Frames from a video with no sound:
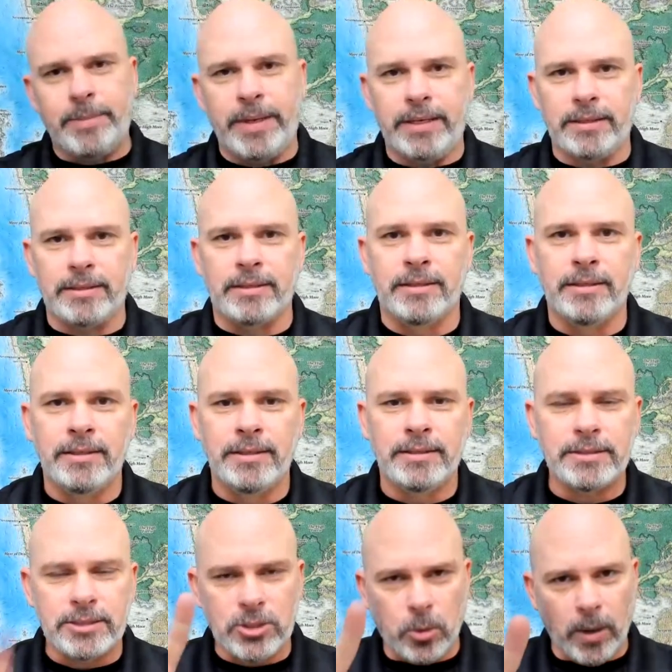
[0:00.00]
button
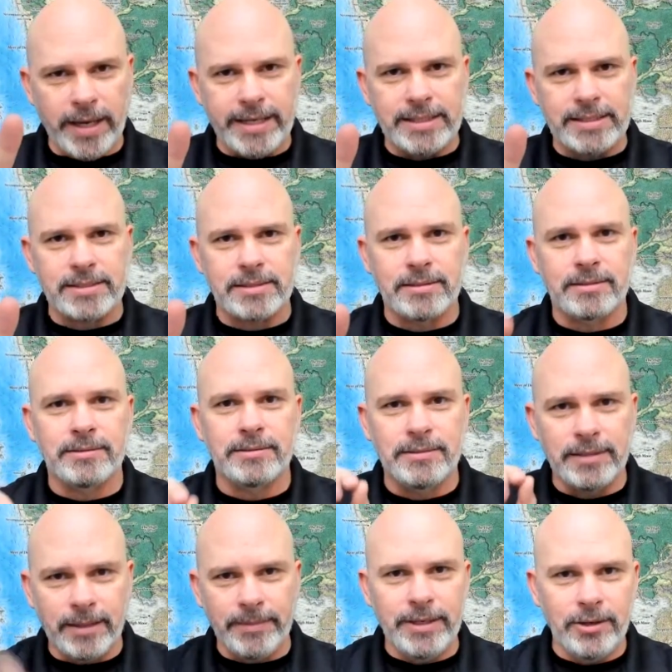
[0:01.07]
twice.
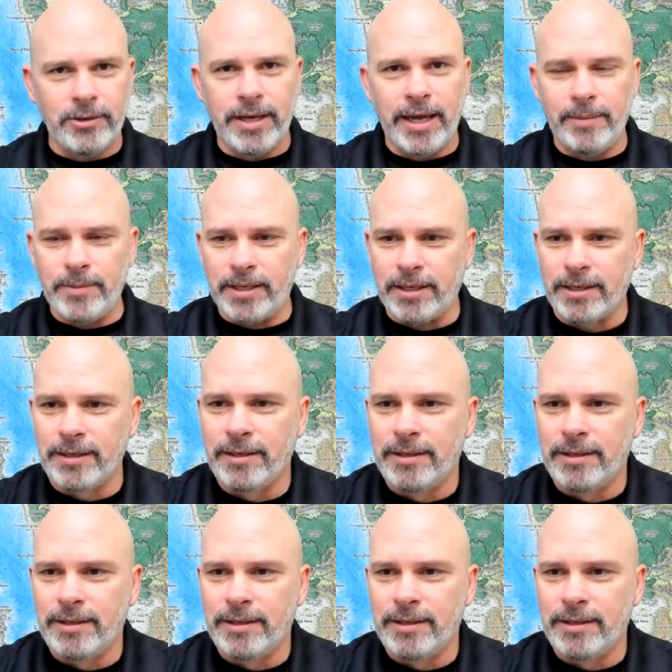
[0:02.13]
Let me know you hate me.